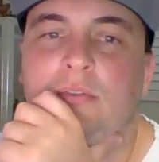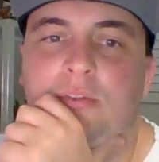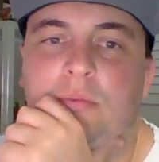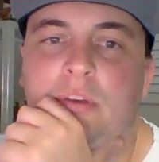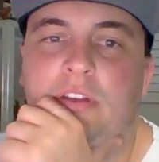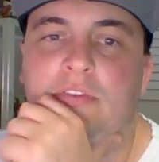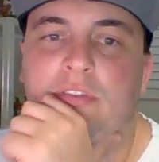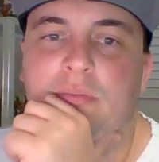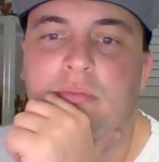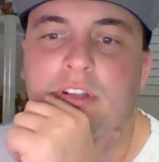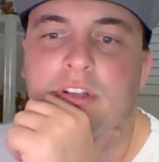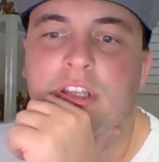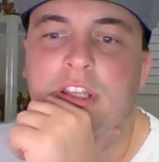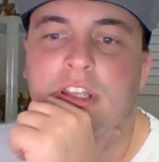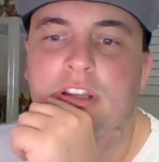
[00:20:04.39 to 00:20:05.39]
for Brindley
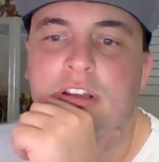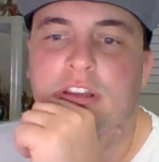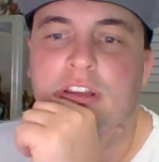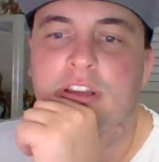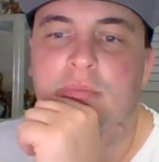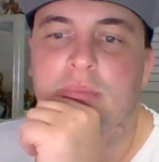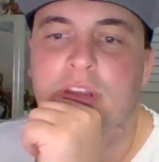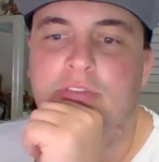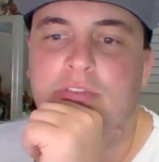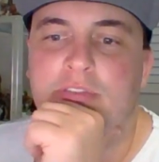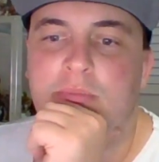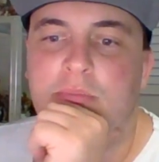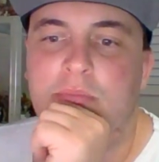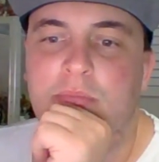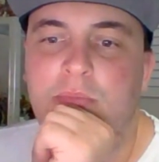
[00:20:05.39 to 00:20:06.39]
to come back from
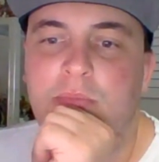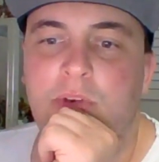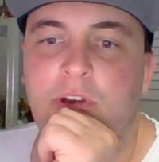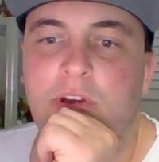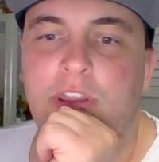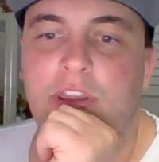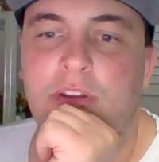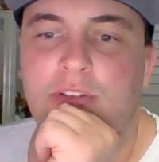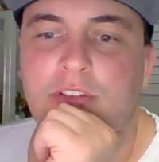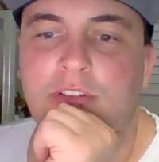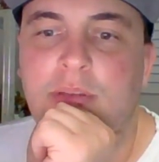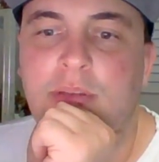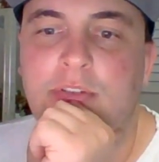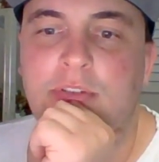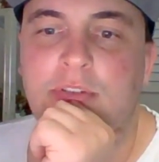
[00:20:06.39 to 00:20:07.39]
working on some
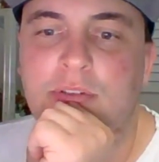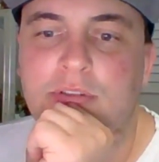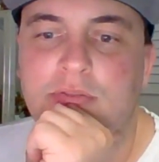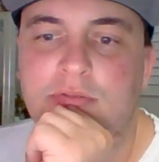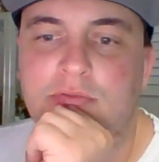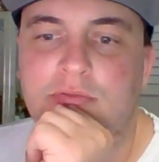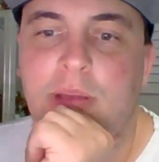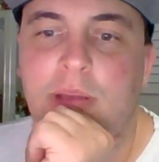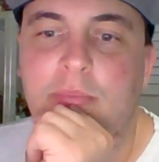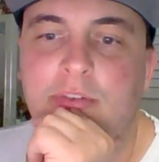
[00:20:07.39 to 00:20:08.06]
sort of rap song.